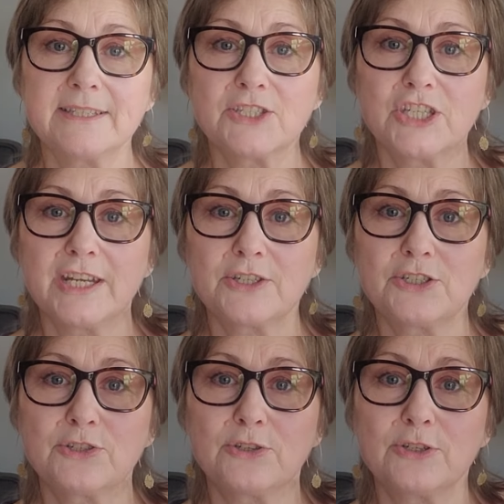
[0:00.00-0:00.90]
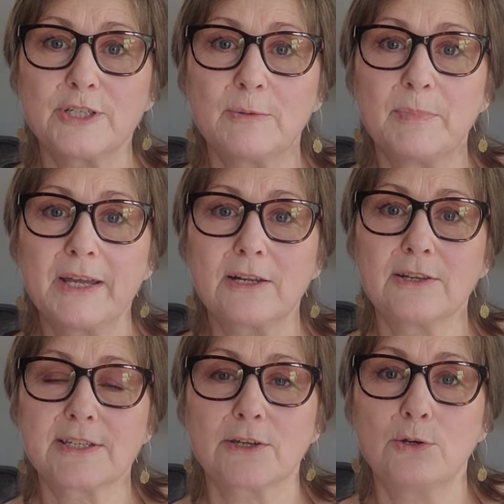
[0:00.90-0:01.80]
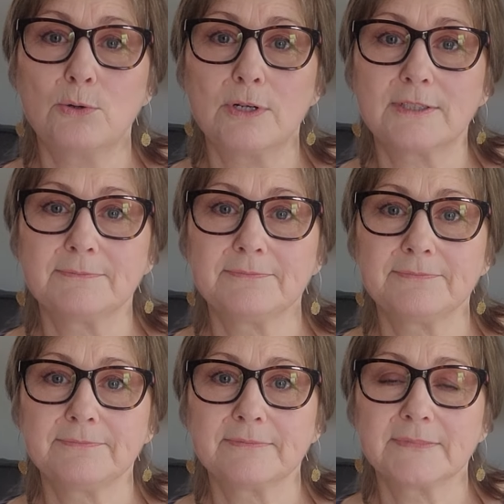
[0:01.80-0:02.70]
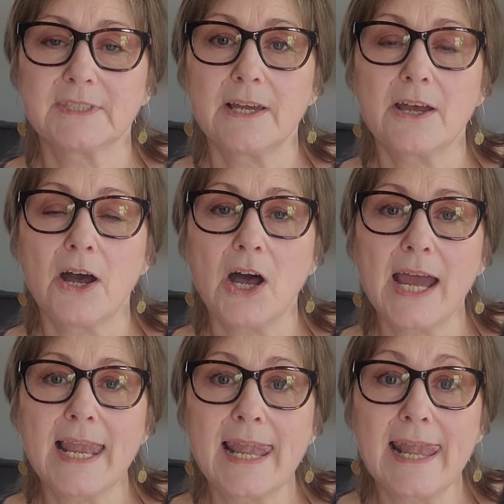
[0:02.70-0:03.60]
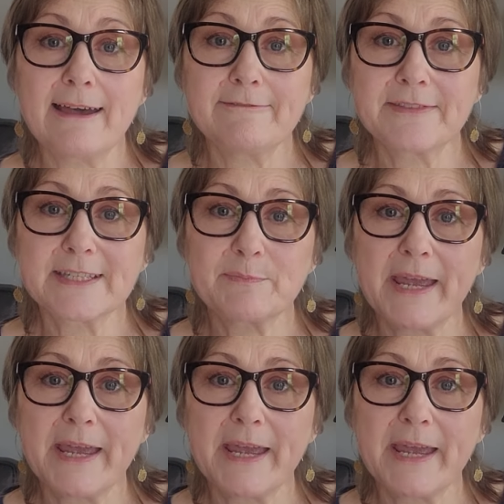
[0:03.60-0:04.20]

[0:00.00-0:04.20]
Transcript: the Jenna Shirt by Closet Core. I love this